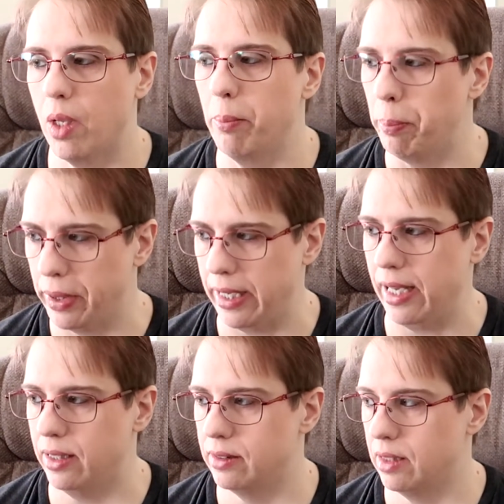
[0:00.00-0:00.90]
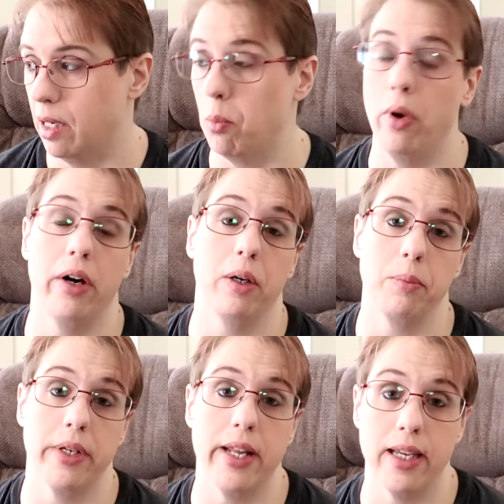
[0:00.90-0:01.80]
but I'm wearing them
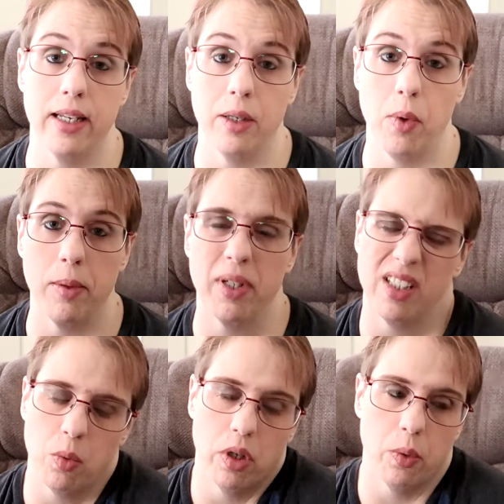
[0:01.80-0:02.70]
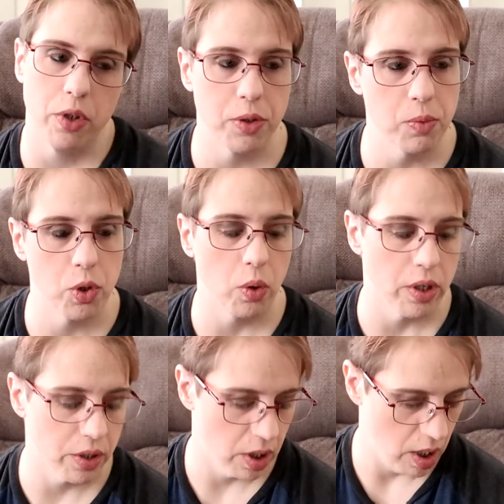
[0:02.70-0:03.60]
today anyway because I wanted to wear some
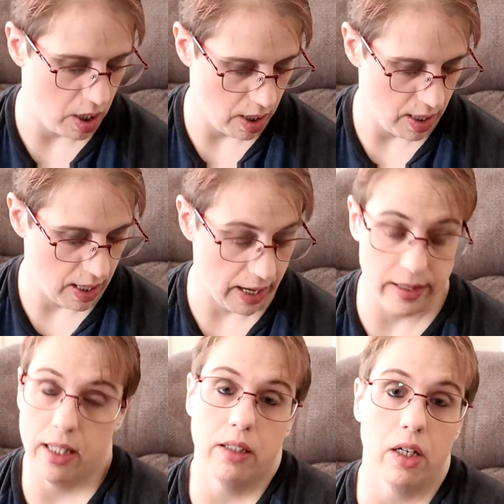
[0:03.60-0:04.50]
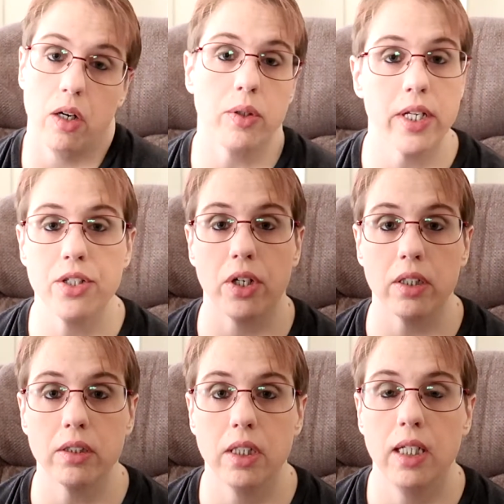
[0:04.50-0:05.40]
shorts and then, you know, a
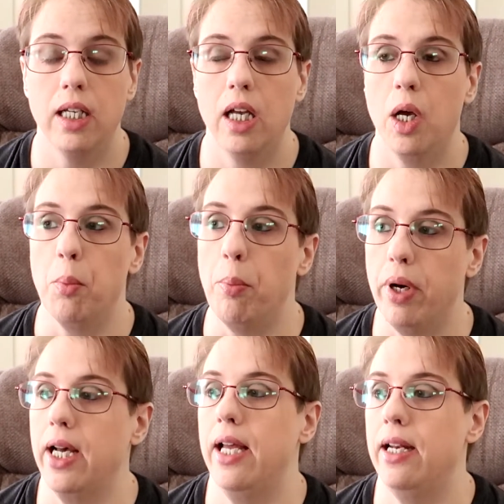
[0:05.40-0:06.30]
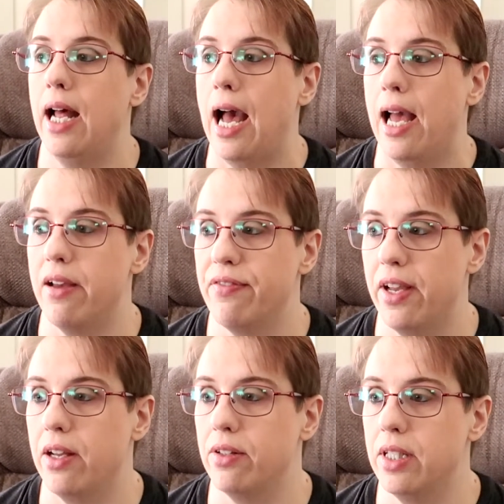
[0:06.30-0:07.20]
t-shirt. But I have
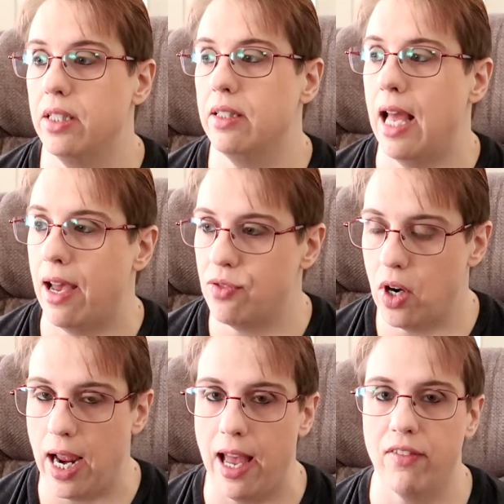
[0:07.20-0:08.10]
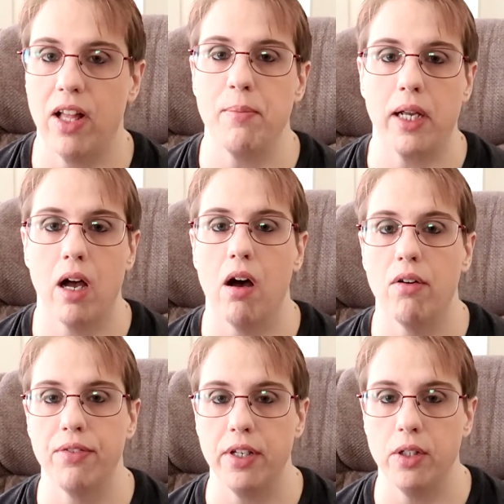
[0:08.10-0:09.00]
found that after I have like my
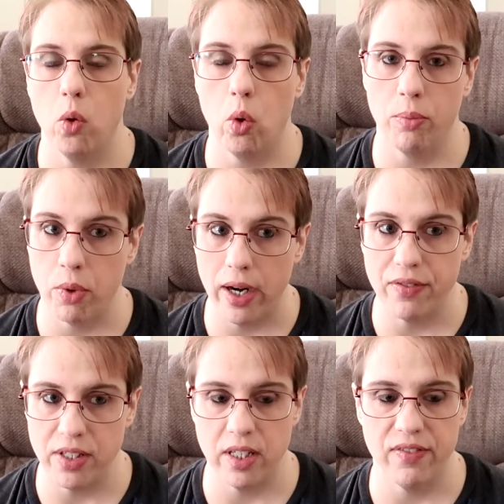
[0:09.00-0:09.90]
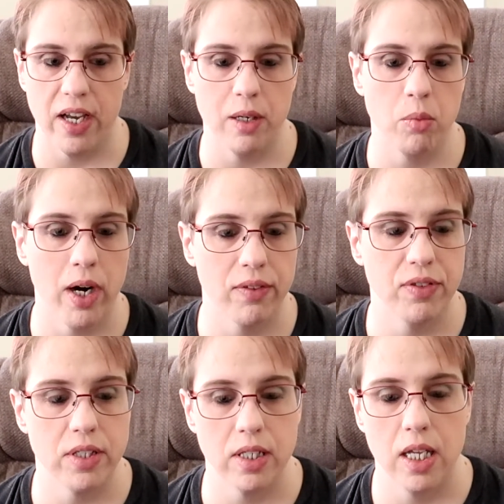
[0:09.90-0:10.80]
coffee or breakfast, if I eat
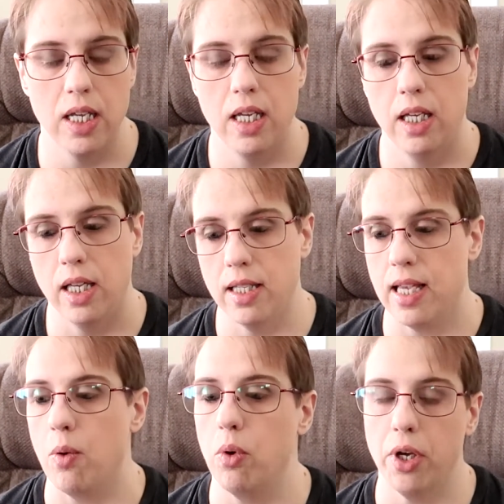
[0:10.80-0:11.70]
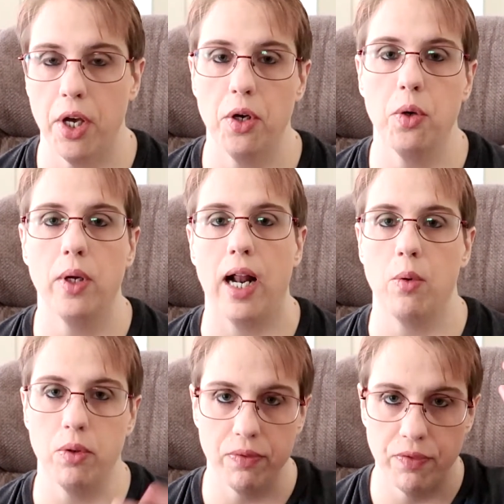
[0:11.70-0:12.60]
breakfast, is I will go and I
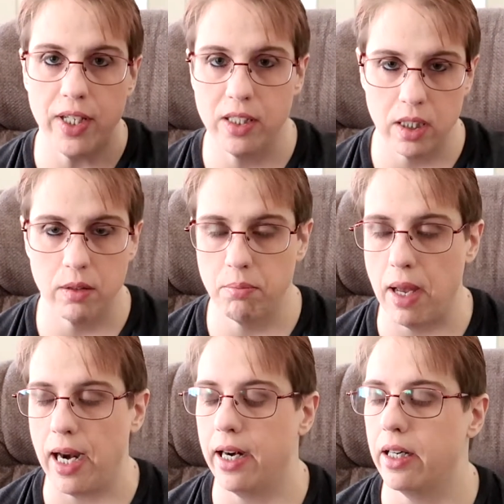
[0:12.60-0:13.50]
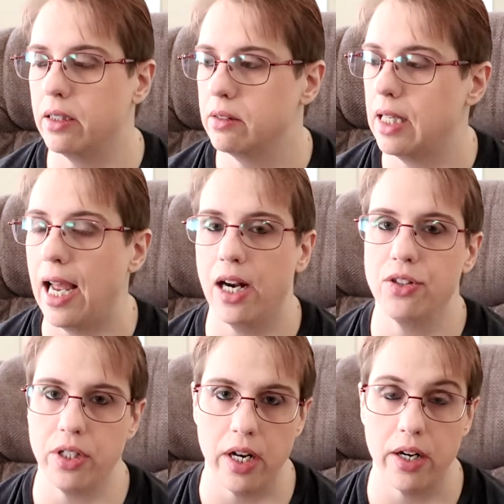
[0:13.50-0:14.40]
will fix my hair. I
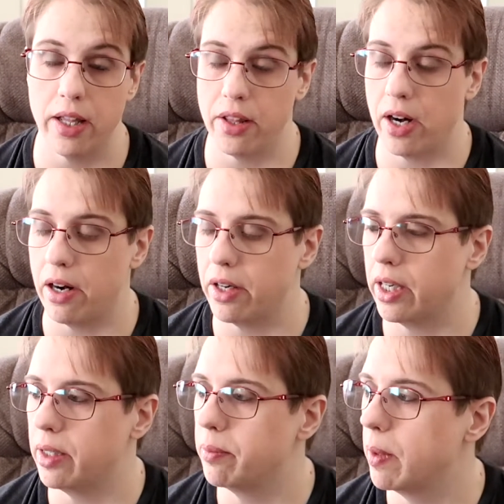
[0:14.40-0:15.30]
actually need another haircut.